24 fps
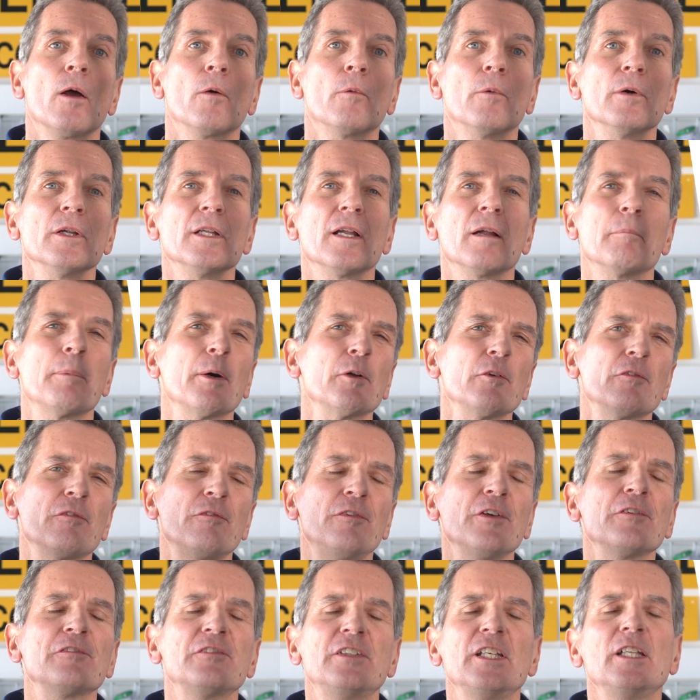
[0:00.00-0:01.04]
One, about
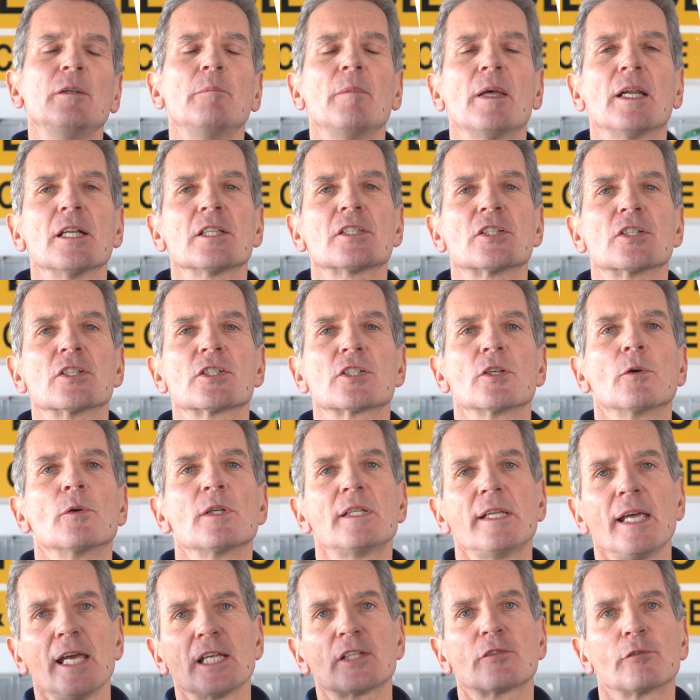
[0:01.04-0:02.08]
15 minutes or so
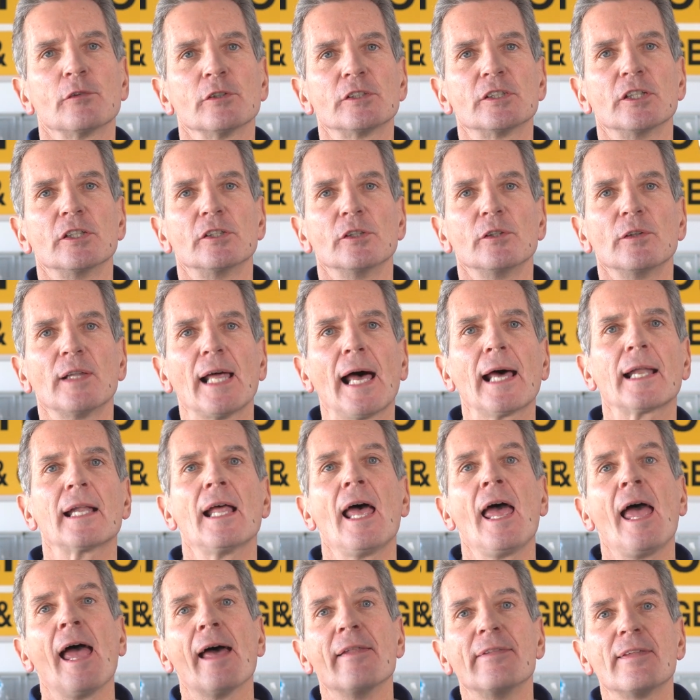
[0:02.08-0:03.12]
it takes for it to do that.
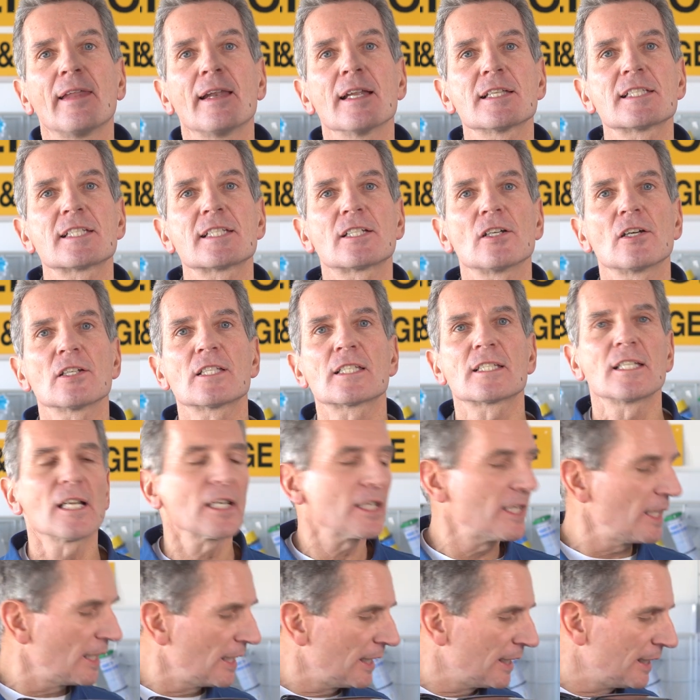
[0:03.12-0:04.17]
And then it starts
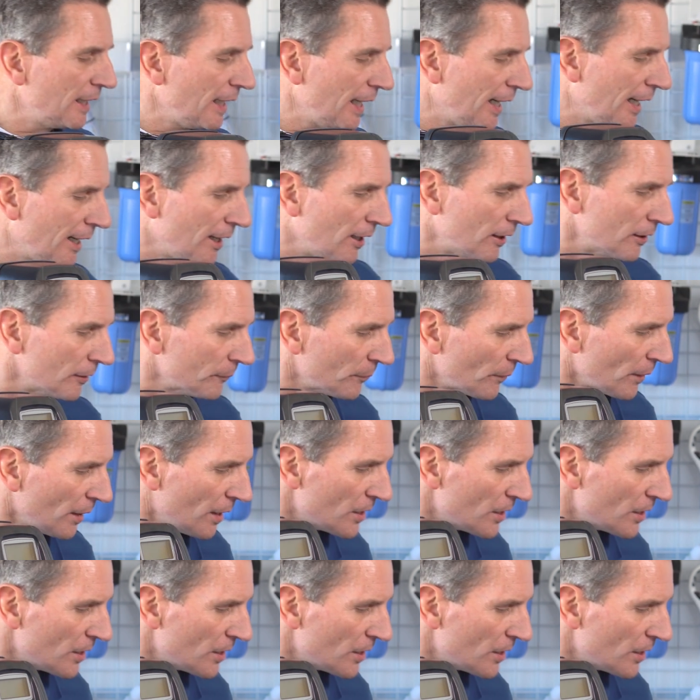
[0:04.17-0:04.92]
sucking in air.